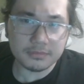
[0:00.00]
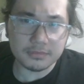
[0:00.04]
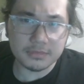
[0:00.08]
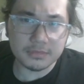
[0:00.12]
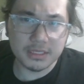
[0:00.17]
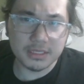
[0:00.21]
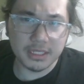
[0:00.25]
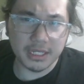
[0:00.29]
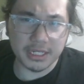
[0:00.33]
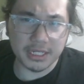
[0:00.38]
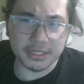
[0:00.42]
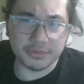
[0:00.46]

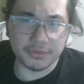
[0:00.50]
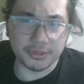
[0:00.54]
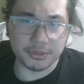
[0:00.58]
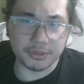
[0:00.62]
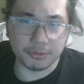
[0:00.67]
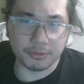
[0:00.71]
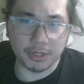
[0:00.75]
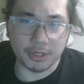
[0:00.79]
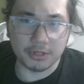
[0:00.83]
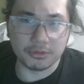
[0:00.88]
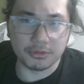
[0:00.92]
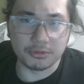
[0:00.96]
Activate the
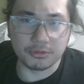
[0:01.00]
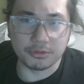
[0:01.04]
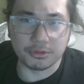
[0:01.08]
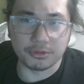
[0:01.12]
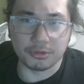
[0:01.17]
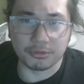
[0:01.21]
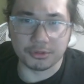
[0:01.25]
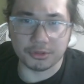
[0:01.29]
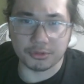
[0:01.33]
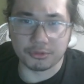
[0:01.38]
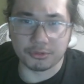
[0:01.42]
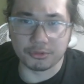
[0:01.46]
Rahu,
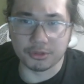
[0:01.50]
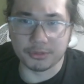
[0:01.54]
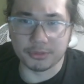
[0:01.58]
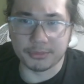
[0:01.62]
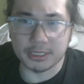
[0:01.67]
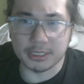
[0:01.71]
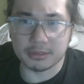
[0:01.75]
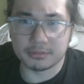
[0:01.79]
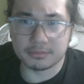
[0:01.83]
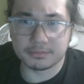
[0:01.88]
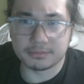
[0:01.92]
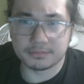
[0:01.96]
go into
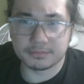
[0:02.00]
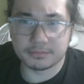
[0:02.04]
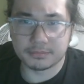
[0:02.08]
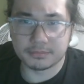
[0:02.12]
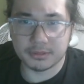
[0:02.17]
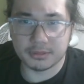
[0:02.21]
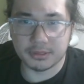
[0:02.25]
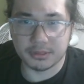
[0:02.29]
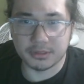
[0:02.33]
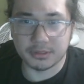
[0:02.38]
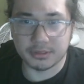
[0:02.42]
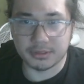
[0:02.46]
Gulamel.
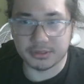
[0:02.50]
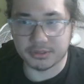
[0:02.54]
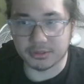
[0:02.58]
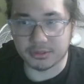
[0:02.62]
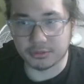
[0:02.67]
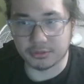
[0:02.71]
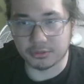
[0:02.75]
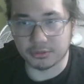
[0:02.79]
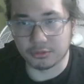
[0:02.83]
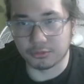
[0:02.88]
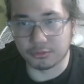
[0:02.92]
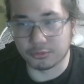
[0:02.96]
He's
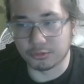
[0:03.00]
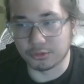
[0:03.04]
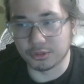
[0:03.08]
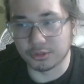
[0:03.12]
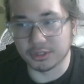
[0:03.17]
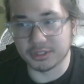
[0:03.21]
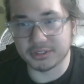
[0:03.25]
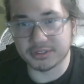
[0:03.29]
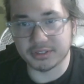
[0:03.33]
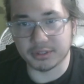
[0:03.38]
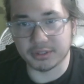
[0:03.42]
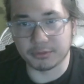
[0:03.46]
going to
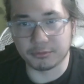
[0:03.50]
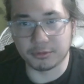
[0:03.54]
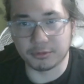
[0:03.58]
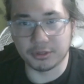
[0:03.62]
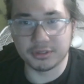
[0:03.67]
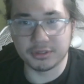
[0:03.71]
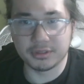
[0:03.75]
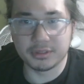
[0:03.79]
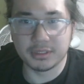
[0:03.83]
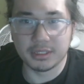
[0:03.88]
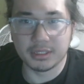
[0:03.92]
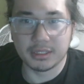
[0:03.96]
Arugula, set
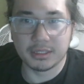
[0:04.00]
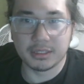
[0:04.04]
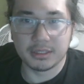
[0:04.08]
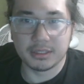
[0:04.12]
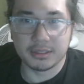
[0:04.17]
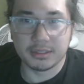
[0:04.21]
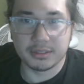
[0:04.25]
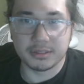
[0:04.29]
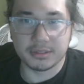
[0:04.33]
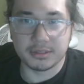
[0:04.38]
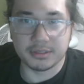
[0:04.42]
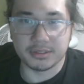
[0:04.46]
1.
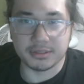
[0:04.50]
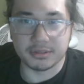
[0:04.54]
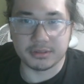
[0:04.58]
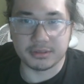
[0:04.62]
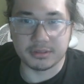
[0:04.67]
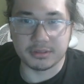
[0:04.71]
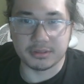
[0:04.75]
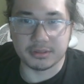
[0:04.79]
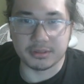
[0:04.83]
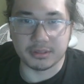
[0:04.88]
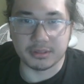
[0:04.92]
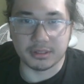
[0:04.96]

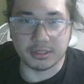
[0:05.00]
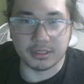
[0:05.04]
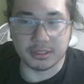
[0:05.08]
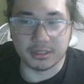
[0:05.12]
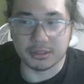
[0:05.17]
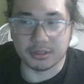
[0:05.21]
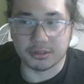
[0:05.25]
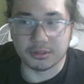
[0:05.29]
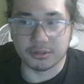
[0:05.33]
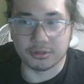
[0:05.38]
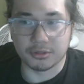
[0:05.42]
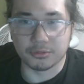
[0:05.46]

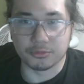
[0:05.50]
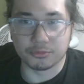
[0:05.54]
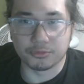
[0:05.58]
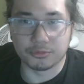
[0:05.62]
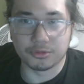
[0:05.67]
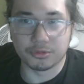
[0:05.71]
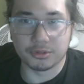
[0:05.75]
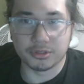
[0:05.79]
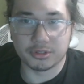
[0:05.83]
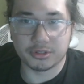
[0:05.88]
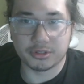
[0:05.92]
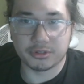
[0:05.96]

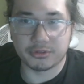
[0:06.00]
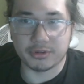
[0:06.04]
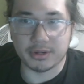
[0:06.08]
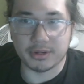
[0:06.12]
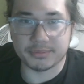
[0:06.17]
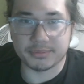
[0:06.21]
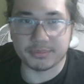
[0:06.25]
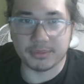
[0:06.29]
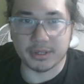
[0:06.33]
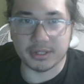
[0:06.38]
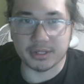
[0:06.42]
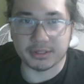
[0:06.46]
Arugula
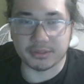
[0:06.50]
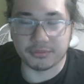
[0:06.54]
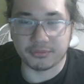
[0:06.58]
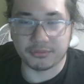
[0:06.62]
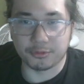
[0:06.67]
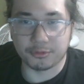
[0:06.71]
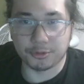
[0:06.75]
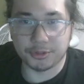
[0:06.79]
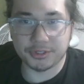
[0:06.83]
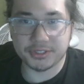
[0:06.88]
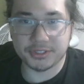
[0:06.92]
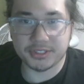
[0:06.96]
grabs back the
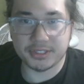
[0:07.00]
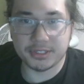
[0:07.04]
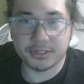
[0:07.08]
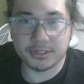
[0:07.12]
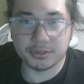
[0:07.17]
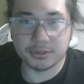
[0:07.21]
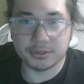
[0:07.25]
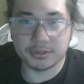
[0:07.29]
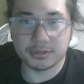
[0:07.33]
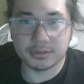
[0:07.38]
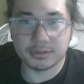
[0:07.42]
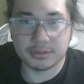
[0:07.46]
Freak
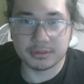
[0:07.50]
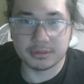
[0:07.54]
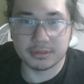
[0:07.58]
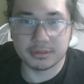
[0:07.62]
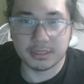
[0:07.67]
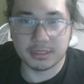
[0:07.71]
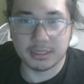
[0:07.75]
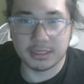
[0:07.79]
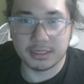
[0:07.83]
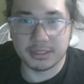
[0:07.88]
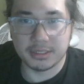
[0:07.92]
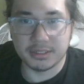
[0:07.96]
Seal.
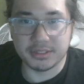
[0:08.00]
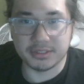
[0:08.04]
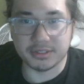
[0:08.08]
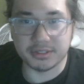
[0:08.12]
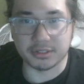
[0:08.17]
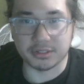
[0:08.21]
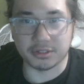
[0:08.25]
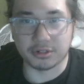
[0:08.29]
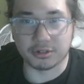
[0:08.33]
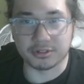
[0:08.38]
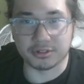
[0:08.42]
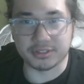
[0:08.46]
He's
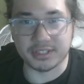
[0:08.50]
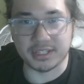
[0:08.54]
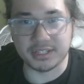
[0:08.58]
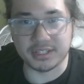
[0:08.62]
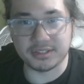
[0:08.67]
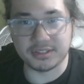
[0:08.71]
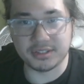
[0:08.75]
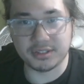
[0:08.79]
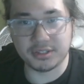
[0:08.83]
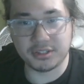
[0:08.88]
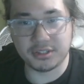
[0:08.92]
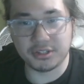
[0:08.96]
going to
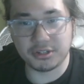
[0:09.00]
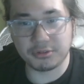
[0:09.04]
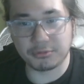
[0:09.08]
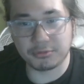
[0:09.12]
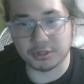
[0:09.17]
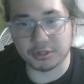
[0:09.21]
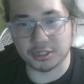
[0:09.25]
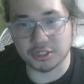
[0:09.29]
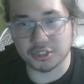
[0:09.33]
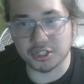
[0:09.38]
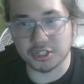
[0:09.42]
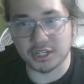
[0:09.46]
Cartasia here. We're
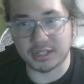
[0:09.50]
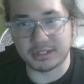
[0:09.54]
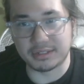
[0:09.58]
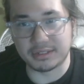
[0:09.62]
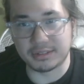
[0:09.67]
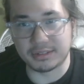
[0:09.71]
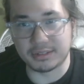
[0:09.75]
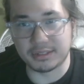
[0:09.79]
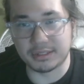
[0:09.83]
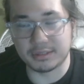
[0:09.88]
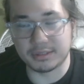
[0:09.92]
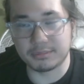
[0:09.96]
going to
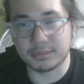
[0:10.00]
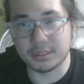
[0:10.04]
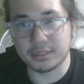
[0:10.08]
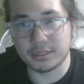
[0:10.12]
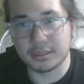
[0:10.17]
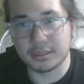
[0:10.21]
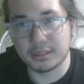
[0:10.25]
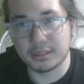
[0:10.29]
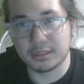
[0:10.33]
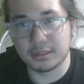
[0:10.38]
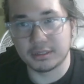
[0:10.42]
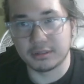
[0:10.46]
chain Nib.
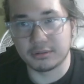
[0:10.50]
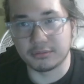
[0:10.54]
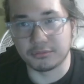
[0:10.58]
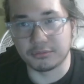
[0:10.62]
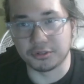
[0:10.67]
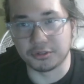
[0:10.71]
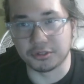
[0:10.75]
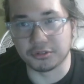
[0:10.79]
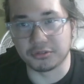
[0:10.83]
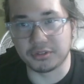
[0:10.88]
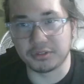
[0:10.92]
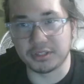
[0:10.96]

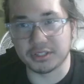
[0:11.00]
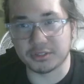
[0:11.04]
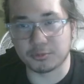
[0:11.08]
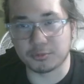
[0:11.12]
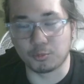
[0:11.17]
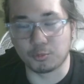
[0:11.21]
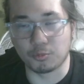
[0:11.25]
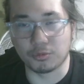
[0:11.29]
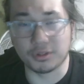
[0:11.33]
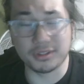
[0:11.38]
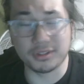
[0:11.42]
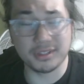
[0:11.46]
We know he has
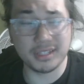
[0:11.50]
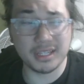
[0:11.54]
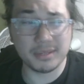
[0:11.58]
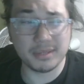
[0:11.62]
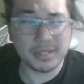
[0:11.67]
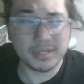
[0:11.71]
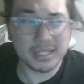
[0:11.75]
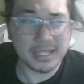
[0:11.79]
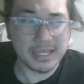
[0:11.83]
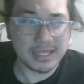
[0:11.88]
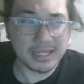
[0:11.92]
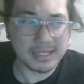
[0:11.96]
1 name
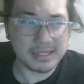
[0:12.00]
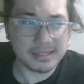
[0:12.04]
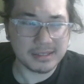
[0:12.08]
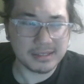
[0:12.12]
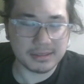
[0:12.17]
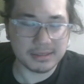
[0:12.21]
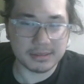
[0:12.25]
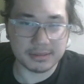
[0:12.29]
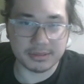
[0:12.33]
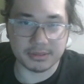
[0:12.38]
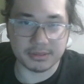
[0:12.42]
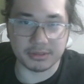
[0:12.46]
in hand,
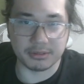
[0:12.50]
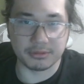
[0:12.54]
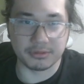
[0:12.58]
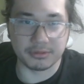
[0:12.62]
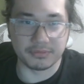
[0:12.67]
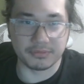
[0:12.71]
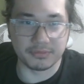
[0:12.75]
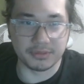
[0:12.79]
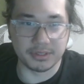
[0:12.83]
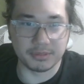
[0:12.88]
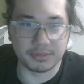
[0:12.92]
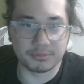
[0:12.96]
so
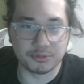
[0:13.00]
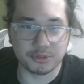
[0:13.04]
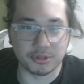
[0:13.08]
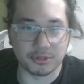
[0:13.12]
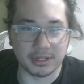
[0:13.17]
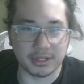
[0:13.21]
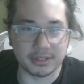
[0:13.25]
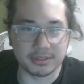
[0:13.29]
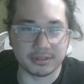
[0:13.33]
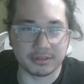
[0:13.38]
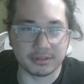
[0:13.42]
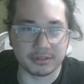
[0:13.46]
if
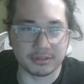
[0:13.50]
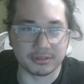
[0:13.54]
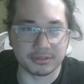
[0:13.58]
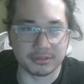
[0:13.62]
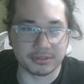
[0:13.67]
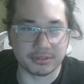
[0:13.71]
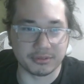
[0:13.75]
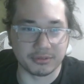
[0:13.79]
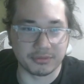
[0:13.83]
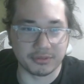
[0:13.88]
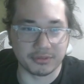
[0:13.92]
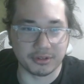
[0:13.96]

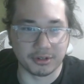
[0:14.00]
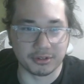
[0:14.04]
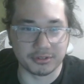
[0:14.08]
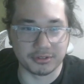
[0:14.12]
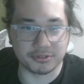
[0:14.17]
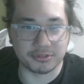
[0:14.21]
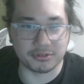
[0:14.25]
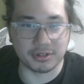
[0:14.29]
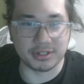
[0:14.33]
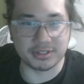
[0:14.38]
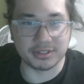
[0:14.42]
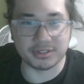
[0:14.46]
if Cart
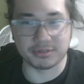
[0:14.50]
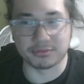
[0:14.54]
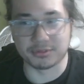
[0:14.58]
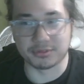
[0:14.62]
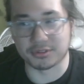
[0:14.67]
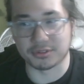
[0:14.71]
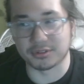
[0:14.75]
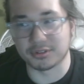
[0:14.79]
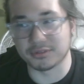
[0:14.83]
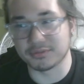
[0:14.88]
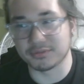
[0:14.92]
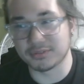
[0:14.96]
tries to
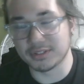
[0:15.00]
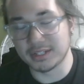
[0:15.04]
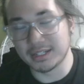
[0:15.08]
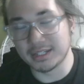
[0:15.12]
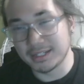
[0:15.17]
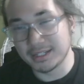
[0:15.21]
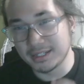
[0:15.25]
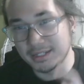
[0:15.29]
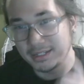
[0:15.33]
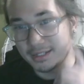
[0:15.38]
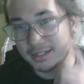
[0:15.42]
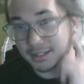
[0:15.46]
resolve,
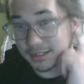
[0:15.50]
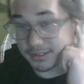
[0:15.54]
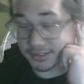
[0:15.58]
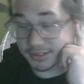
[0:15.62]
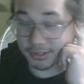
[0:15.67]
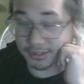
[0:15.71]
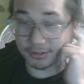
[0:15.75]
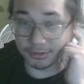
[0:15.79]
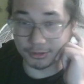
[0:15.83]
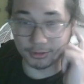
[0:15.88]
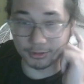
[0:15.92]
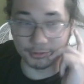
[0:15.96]
he's
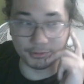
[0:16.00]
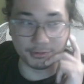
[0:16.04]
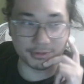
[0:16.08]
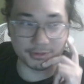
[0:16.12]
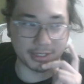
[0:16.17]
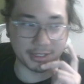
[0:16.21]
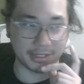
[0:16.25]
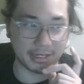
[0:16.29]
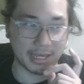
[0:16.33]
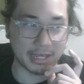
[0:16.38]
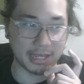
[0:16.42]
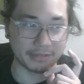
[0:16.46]
going to lose
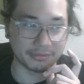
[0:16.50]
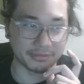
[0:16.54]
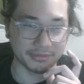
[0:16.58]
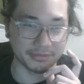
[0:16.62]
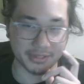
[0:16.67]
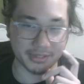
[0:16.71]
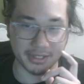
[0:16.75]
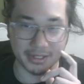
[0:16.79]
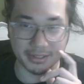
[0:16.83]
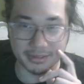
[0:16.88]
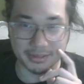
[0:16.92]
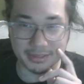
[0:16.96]
like half of
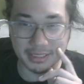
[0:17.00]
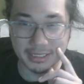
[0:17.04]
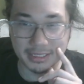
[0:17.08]
his hand.